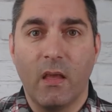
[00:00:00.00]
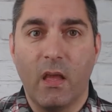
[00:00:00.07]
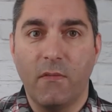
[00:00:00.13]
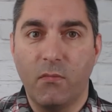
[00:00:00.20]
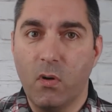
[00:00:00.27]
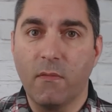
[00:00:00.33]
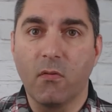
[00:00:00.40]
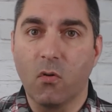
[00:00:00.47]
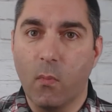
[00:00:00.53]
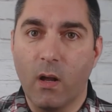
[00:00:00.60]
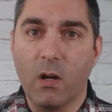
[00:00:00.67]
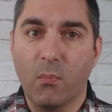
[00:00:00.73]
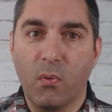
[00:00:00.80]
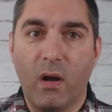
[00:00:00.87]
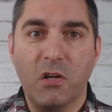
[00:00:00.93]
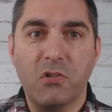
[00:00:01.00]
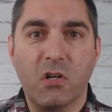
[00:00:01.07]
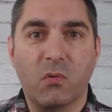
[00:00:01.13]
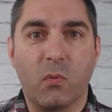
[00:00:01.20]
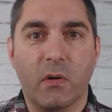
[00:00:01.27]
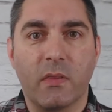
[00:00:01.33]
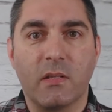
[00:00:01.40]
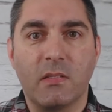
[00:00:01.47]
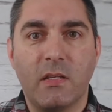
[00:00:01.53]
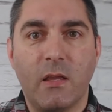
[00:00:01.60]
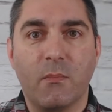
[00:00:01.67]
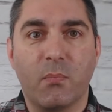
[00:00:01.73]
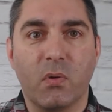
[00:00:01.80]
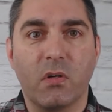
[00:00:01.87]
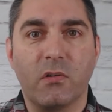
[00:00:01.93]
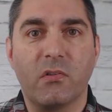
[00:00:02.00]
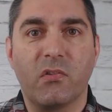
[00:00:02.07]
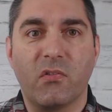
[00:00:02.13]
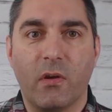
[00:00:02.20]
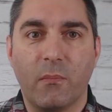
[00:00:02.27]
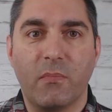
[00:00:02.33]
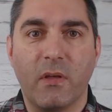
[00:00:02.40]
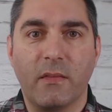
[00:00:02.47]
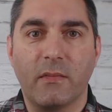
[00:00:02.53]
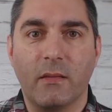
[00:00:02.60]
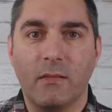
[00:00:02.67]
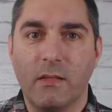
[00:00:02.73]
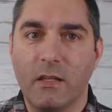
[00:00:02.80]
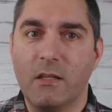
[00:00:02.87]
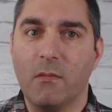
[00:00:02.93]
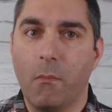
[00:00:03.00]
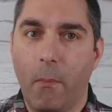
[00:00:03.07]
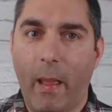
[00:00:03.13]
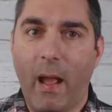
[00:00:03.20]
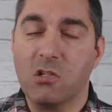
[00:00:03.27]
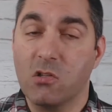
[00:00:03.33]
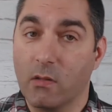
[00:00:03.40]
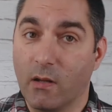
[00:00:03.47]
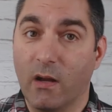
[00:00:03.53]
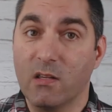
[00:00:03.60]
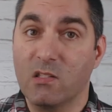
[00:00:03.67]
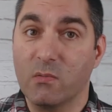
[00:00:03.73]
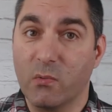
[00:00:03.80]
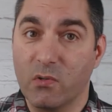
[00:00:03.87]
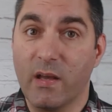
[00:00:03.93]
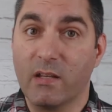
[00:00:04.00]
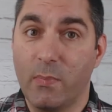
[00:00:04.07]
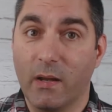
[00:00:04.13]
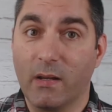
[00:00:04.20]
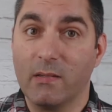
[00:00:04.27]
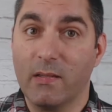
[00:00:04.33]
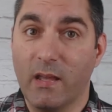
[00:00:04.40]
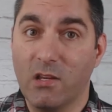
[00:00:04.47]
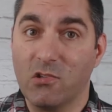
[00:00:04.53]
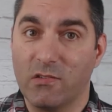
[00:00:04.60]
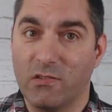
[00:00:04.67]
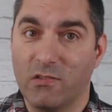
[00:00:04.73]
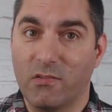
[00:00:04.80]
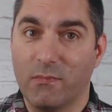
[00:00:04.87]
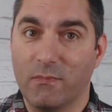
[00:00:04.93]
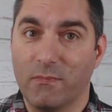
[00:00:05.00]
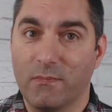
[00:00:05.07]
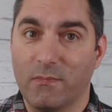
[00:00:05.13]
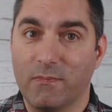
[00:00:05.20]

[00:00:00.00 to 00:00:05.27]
Have you ever run a project where the team produced something that didn't match the customer's expectations?